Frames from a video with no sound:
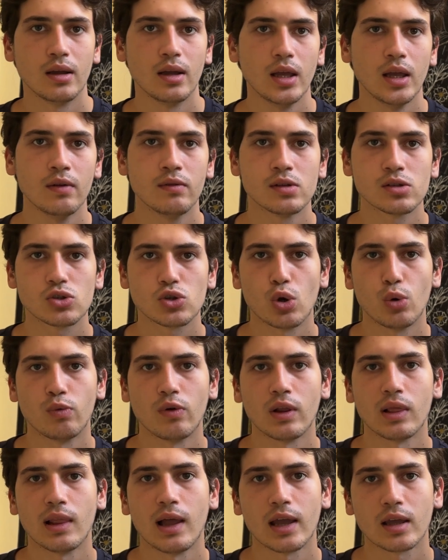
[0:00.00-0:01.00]
Even
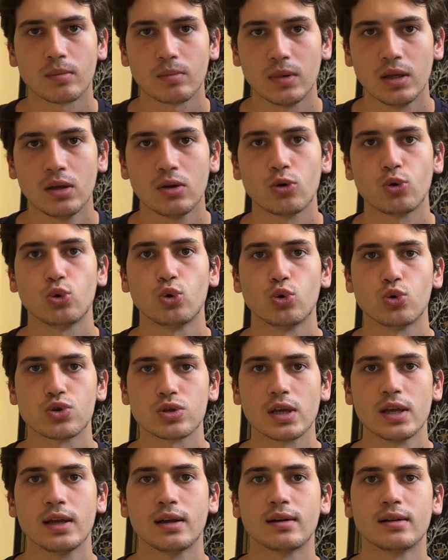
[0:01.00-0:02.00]
someone like me whose
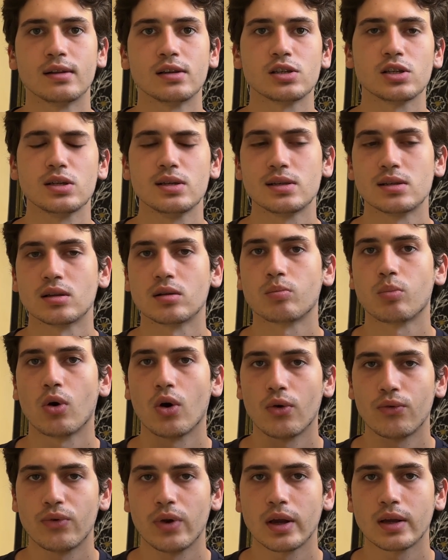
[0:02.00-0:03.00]
English isn't
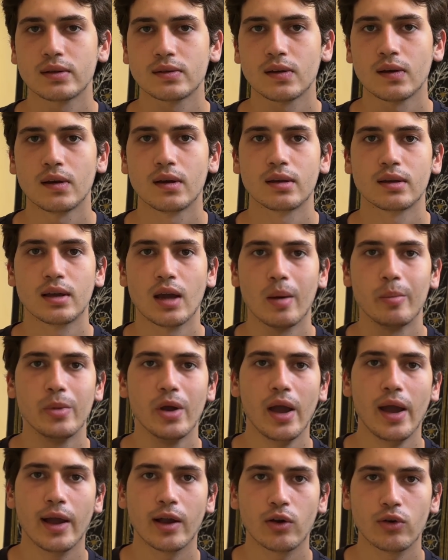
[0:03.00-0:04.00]
perfect can be
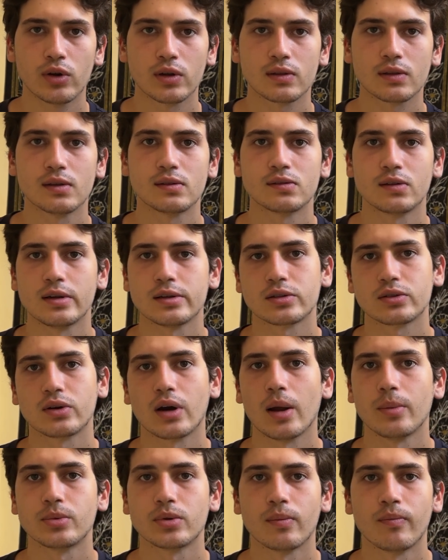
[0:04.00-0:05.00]
accurately
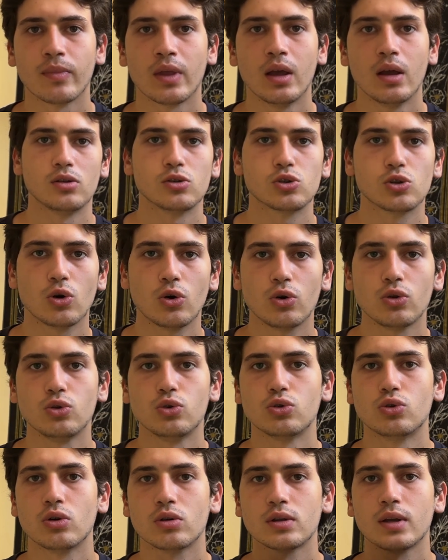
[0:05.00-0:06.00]
transcribed. So
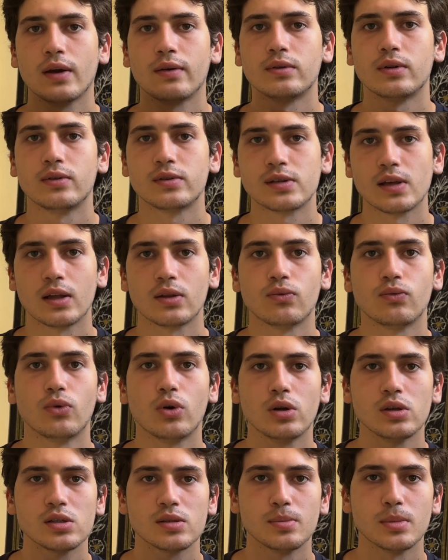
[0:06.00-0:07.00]
you don't have to send
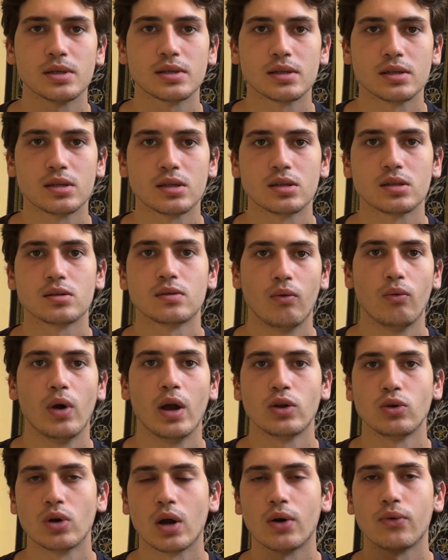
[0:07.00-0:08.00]
voice messages
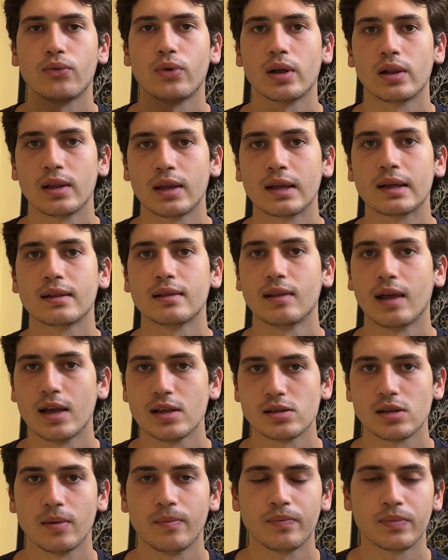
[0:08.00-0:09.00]
when you are feeling
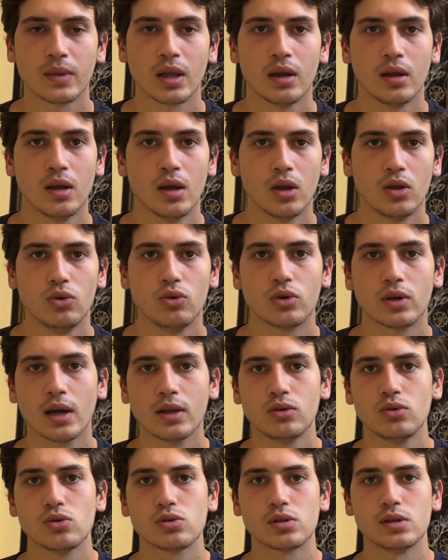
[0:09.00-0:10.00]
lazy. You
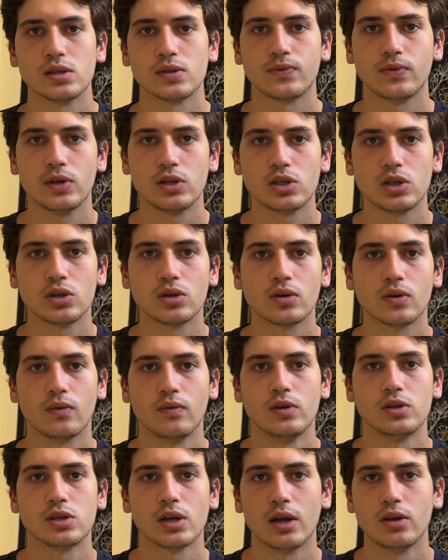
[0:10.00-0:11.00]
can use this feature,
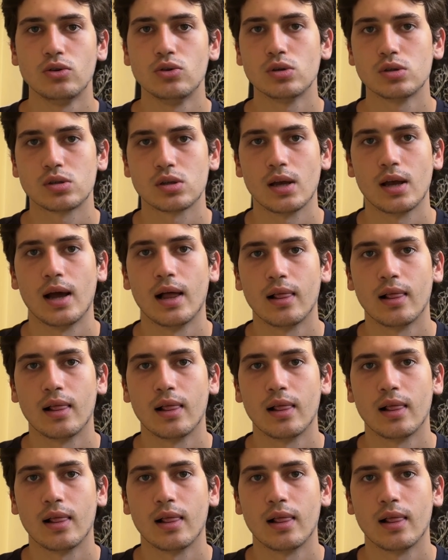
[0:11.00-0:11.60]
which I use a